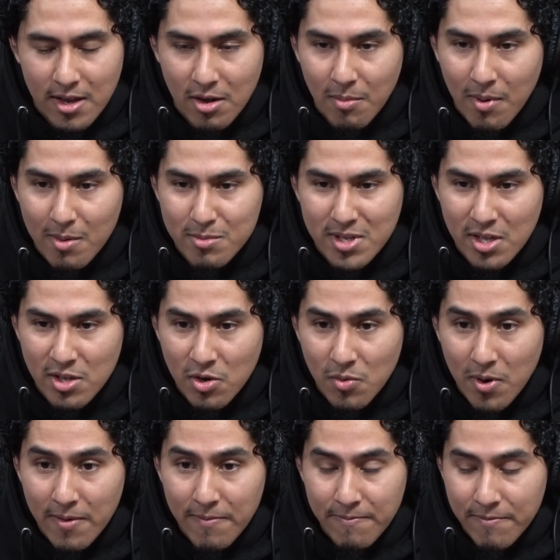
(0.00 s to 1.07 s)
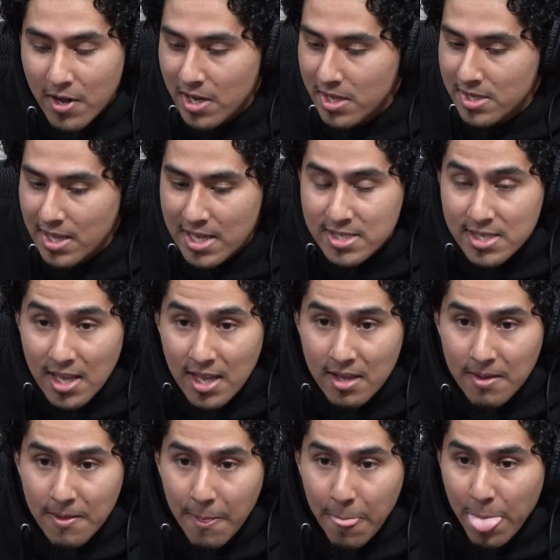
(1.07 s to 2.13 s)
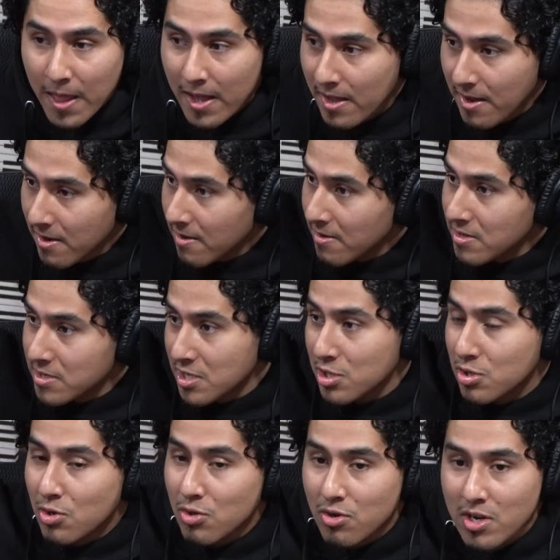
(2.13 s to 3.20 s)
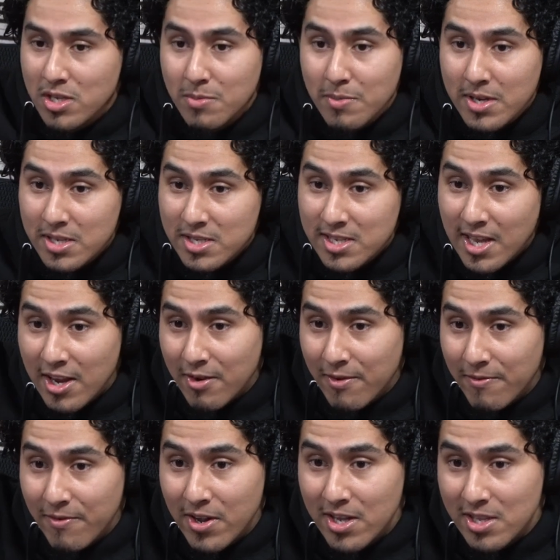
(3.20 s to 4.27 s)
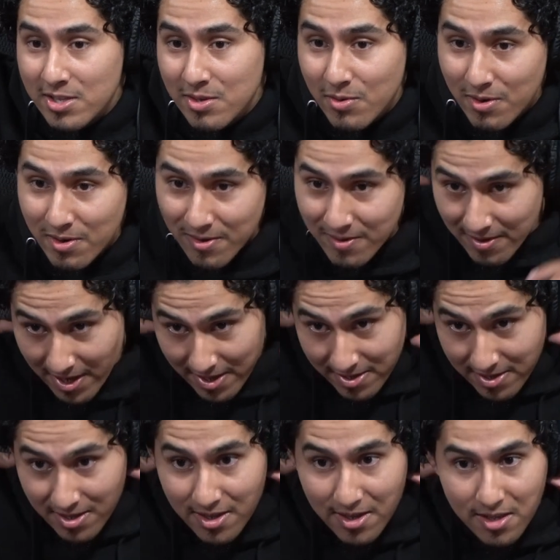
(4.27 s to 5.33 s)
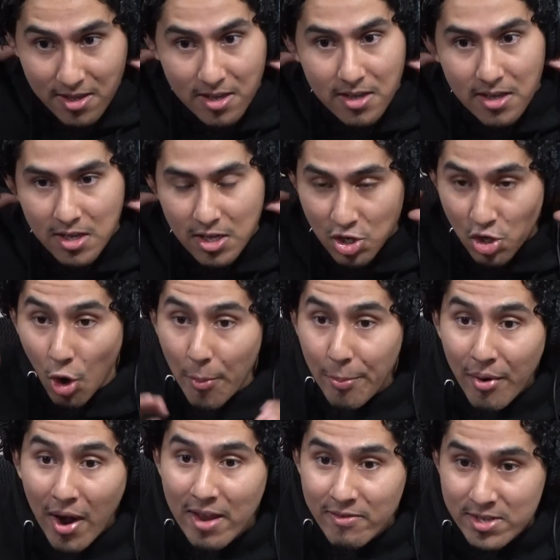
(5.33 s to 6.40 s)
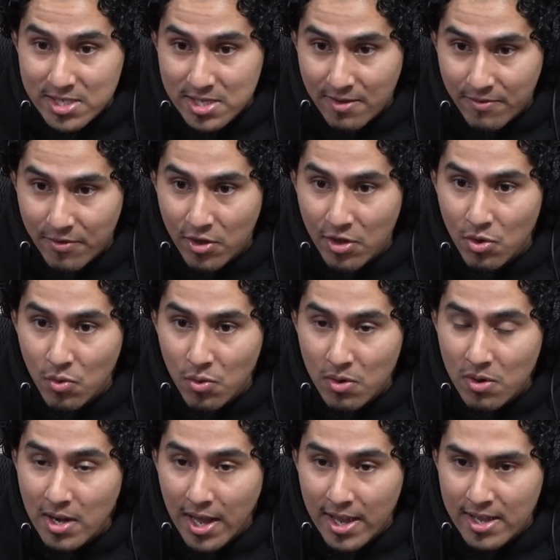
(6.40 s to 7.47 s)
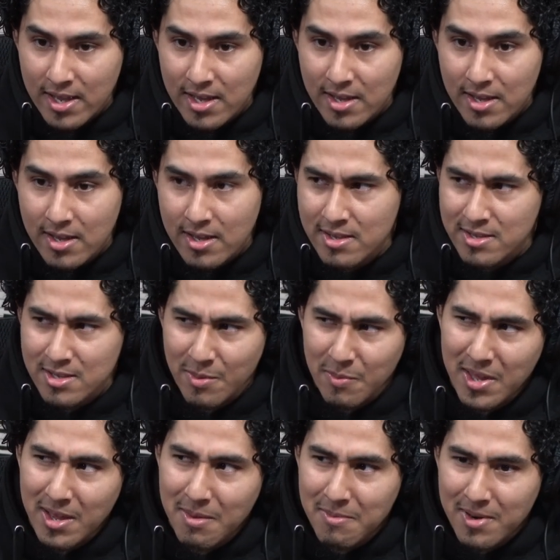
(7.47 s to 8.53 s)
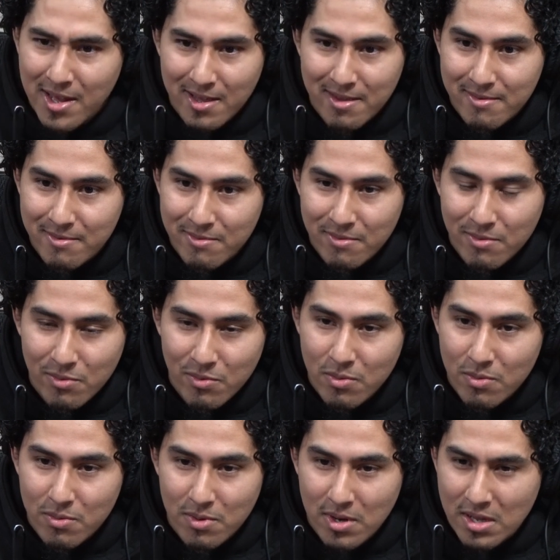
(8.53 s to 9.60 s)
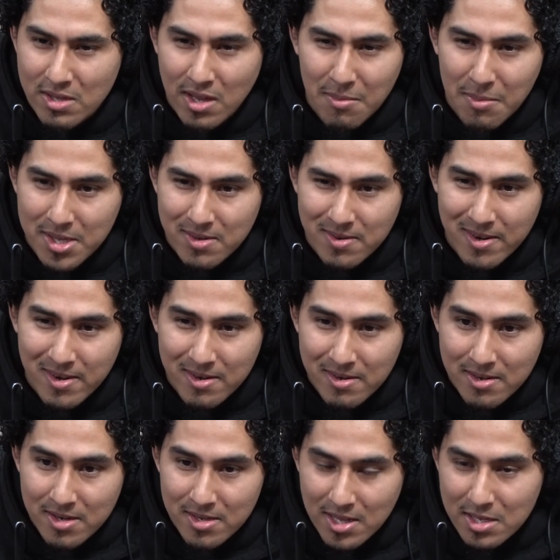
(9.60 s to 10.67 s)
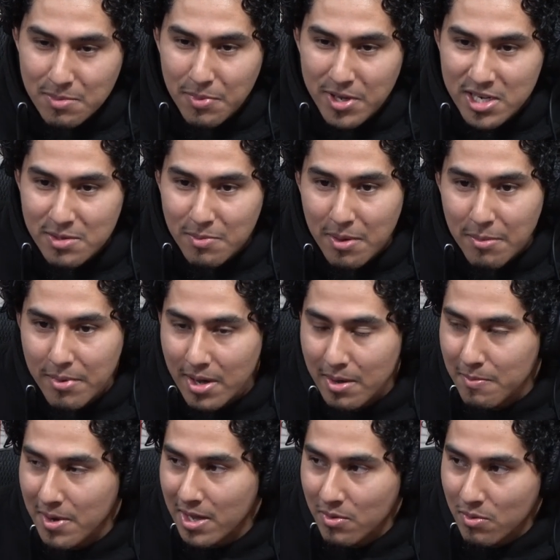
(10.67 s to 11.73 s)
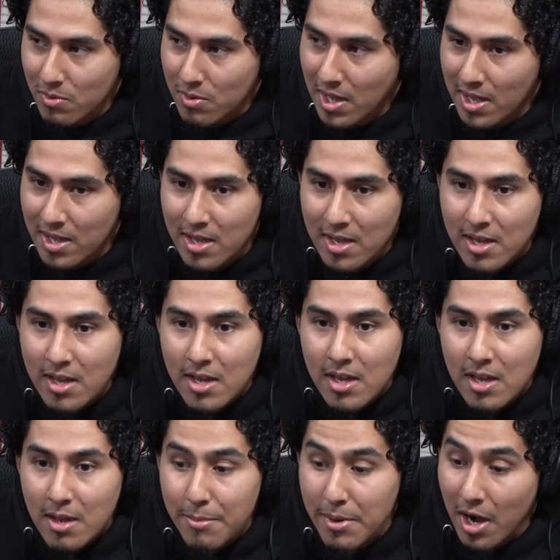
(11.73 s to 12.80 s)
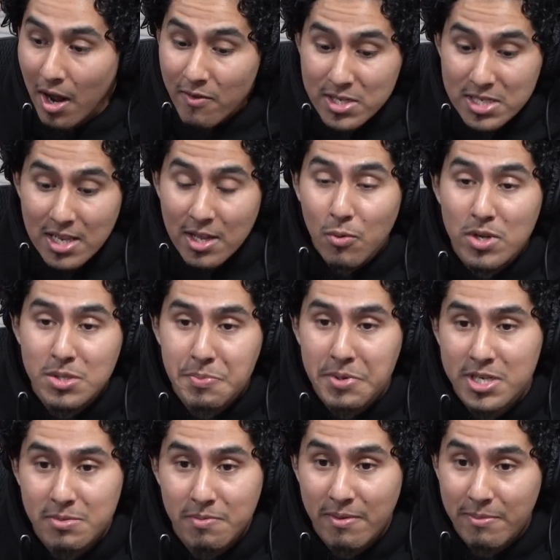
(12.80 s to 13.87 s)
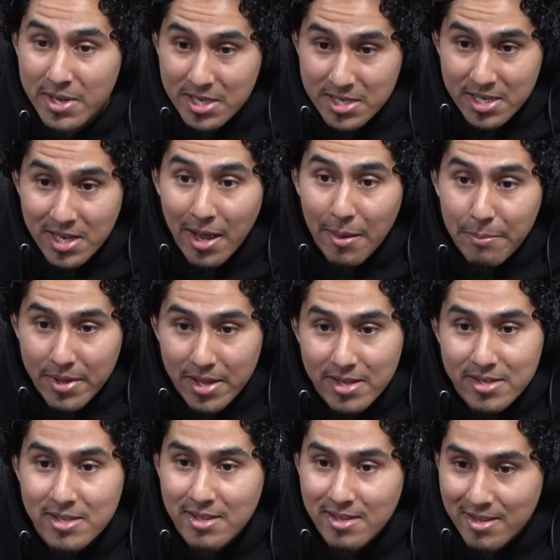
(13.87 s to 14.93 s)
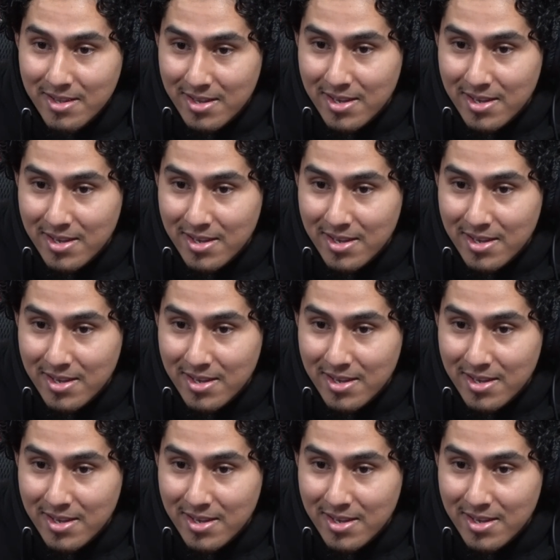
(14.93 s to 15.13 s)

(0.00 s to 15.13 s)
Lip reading: And her mom was like, you know what? Fuck it. That's it. She told her husband, take her fucking door. Like, no privacy for you. Like, to me, I'm like, ooh, like, take my door? That's punishment? But I'm like, okay. But obviously it was punishment because she got pissed.